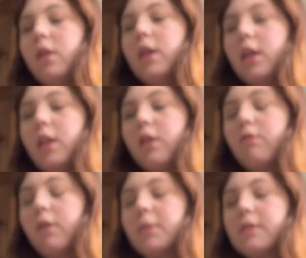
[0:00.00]

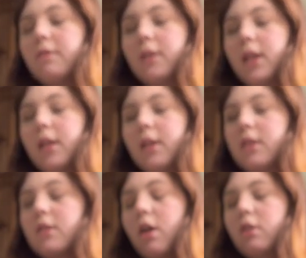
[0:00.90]
healing from as of late. And
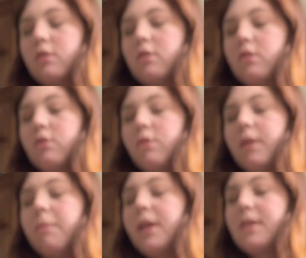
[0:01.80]
I talked to
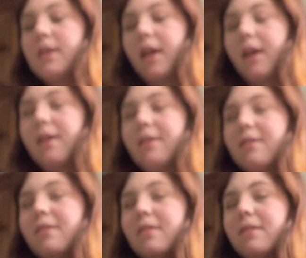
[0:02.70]
an amazing,
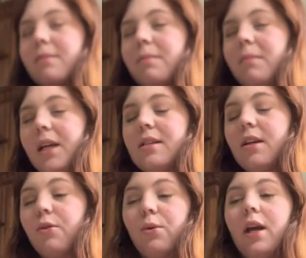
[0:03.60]

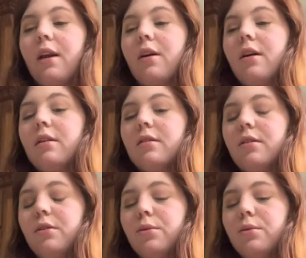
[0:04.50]
amazing creator
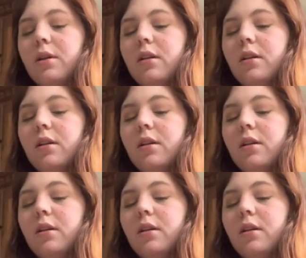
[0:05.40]
who